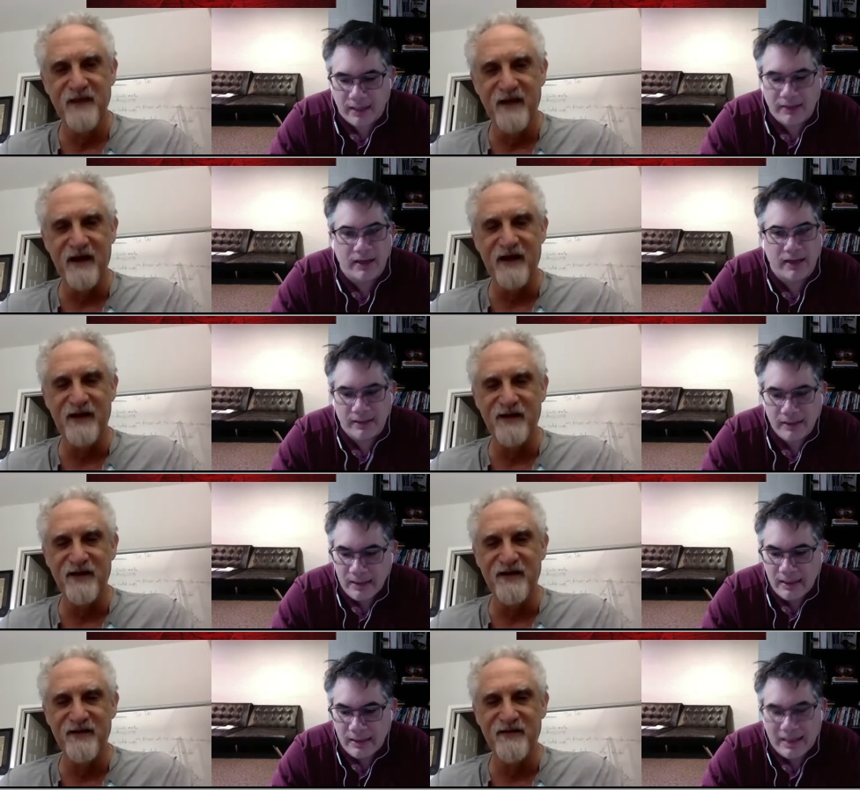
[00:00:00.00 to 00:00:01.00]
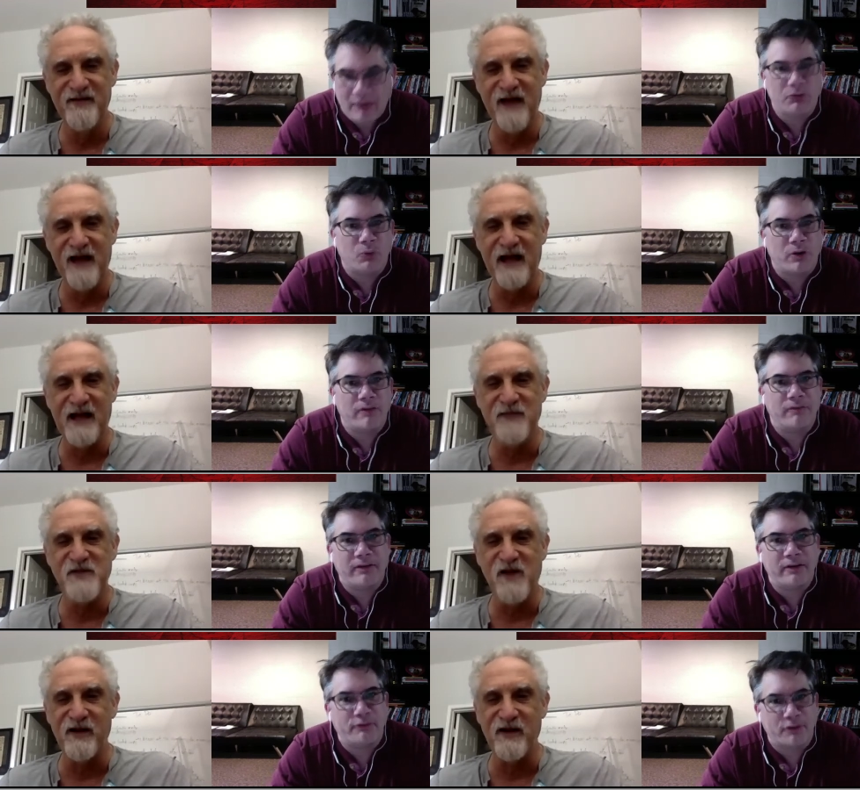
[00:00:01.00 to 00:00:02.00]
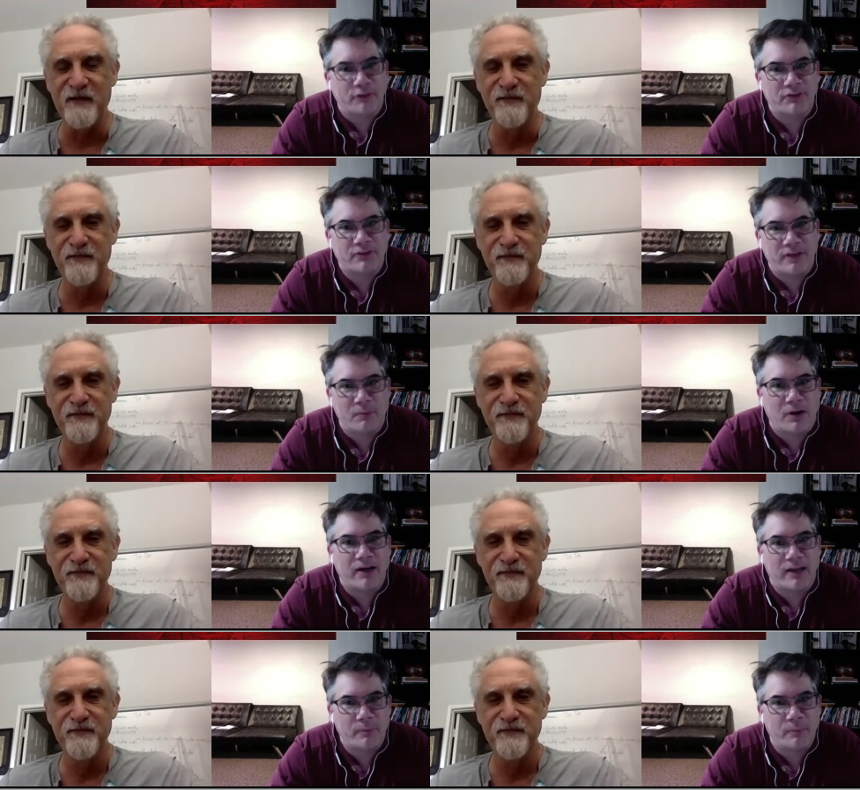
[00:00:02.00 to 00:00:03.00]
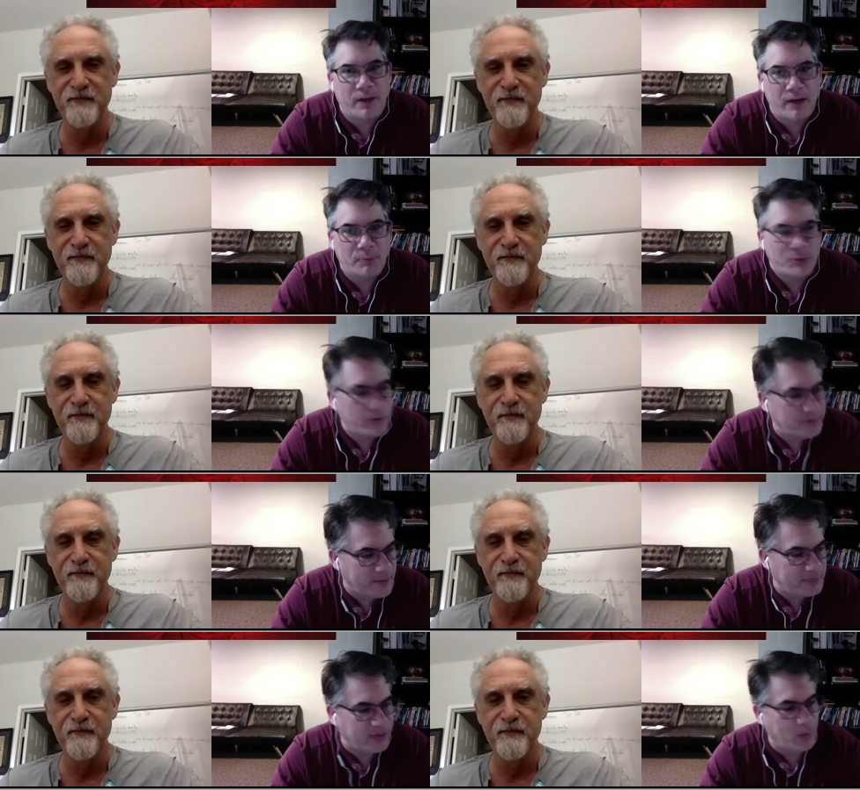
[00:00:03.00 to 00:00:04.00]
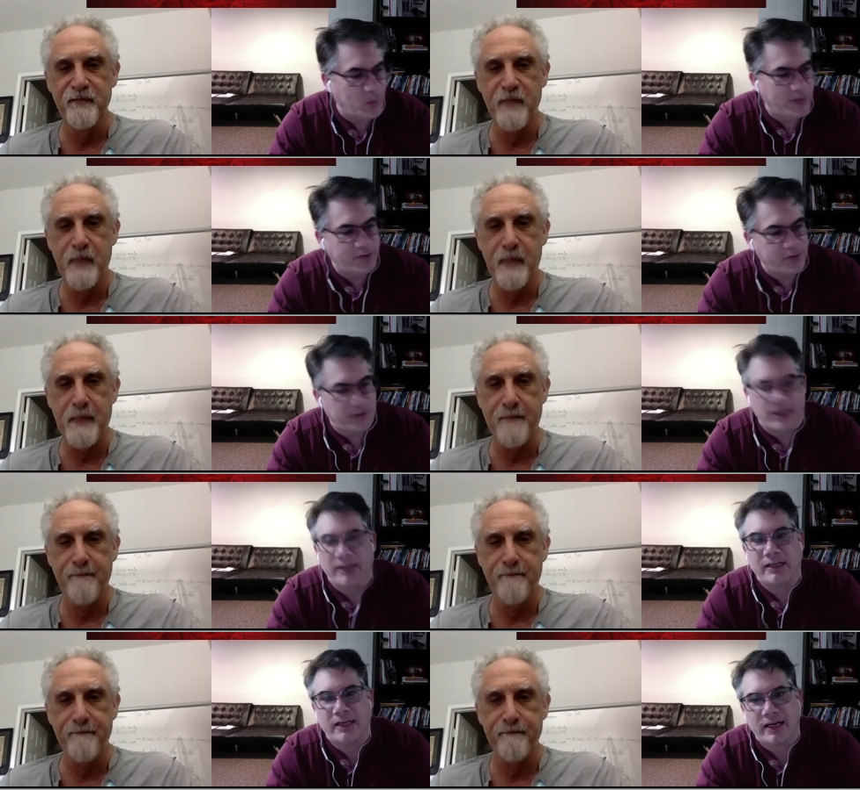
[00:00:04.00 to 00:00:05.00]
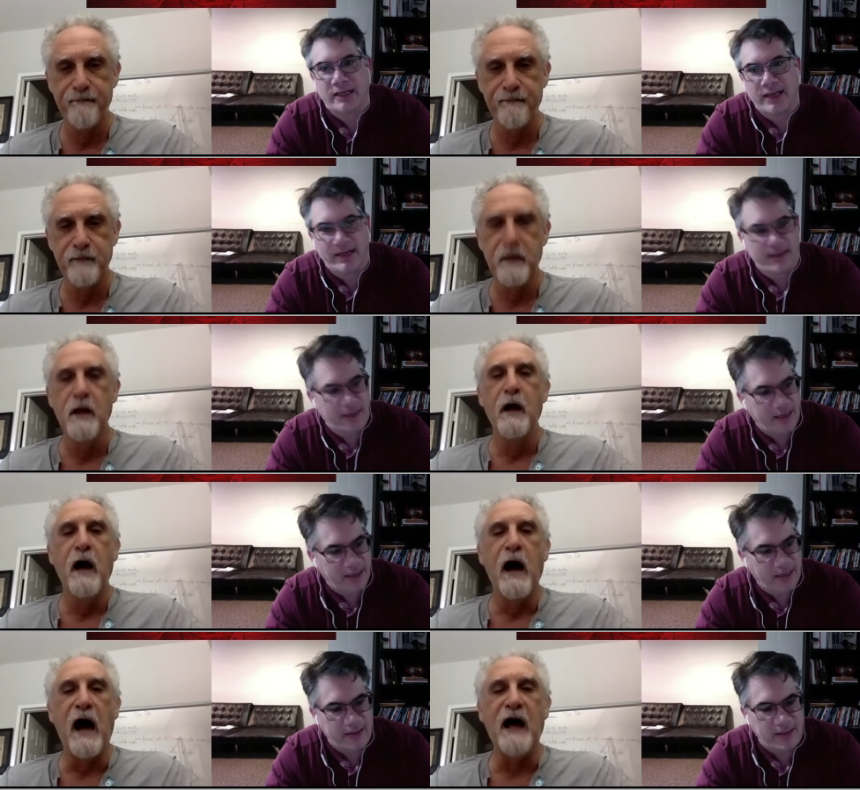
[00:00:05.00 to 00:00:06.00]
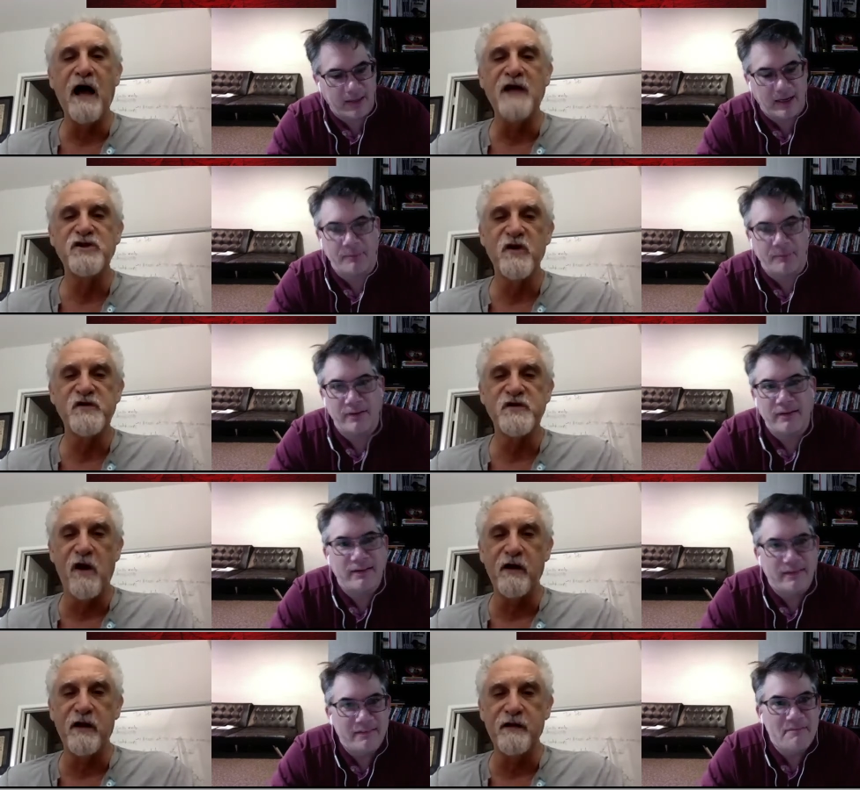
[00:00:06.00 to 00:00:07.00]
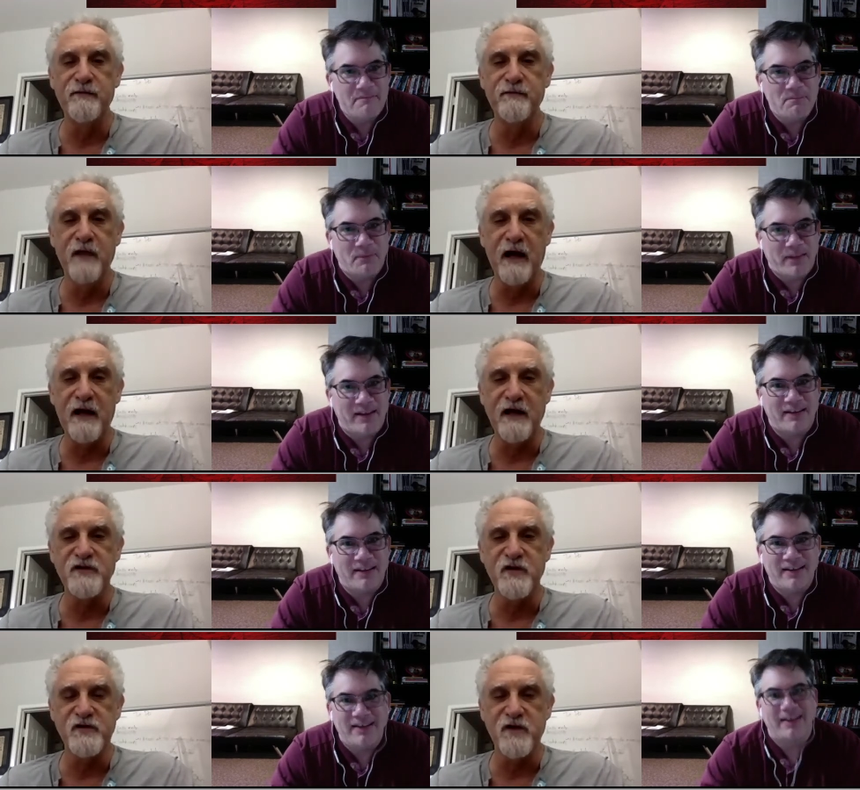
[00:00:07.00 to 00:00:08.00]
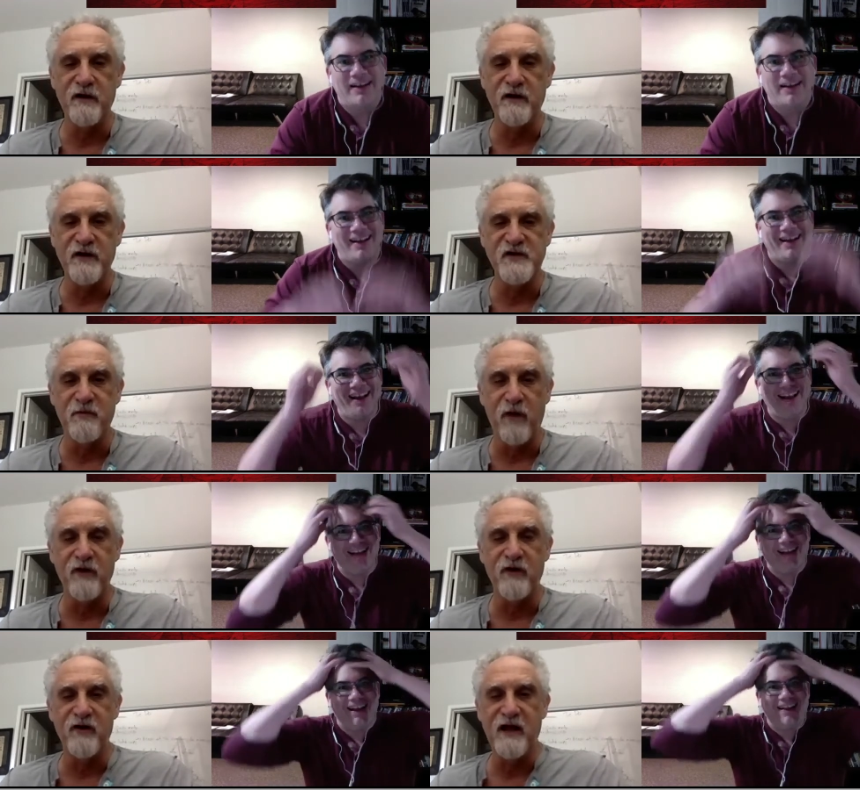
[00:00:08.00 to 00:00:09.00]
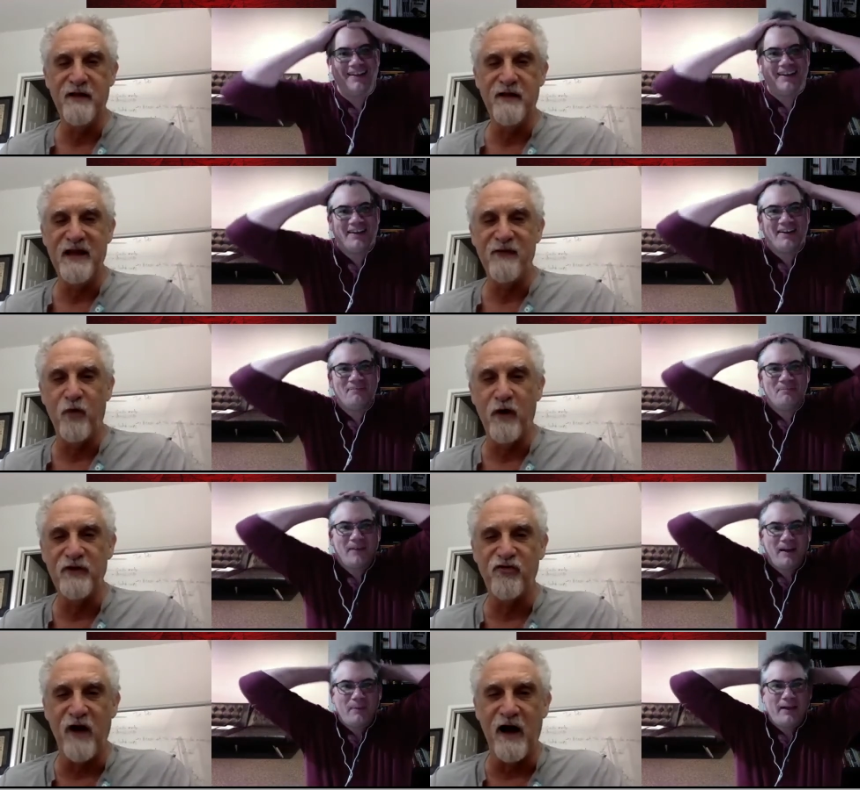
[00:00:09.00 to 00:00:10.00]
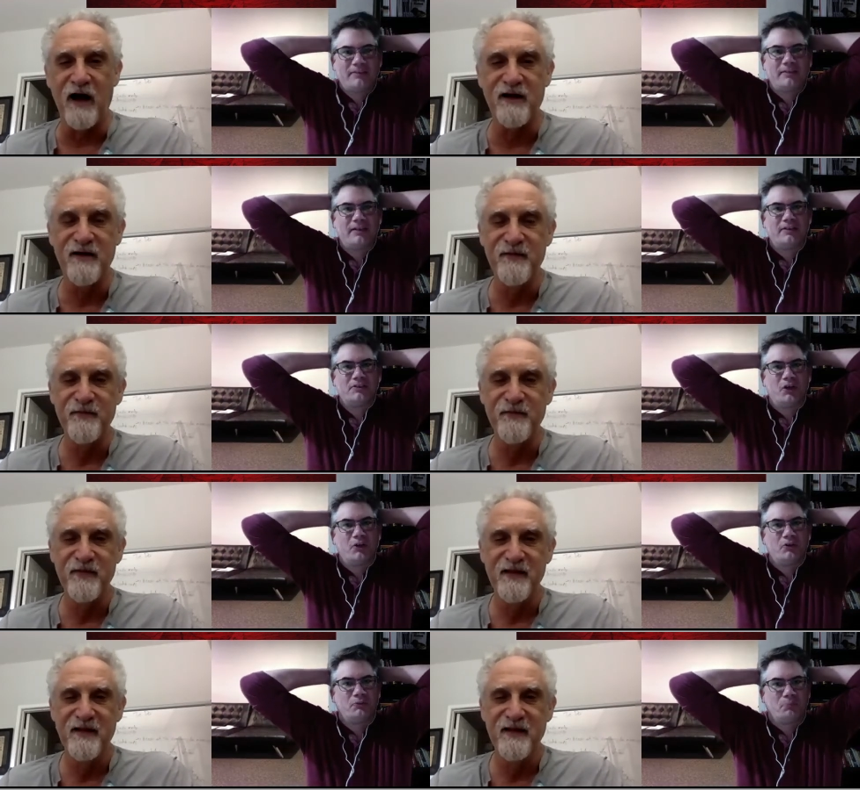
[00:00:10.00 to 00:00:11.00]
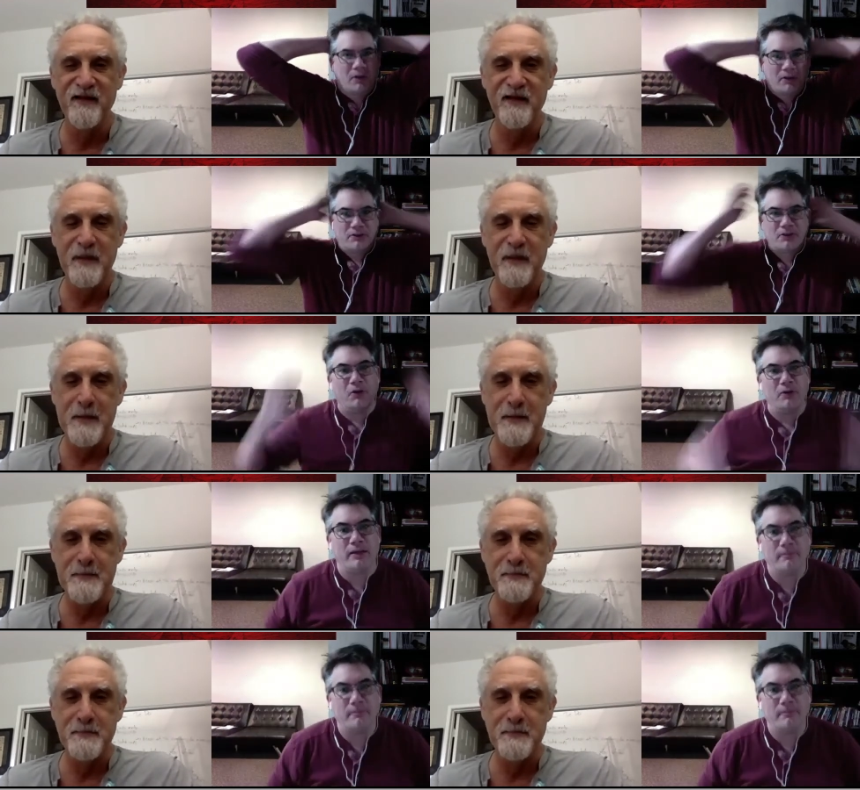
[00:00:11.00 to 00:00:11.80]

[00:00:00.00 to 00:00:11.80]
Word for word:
Speaker 1: I that was one got, of the very first uh, marketing uh, programs that I went to in 1998. And I uh, got
Speaker 2: I, Joe started. I yeah. got you started as a marketer.
Speaker 1: And, and uh, I met uh, Joe's brother Tony,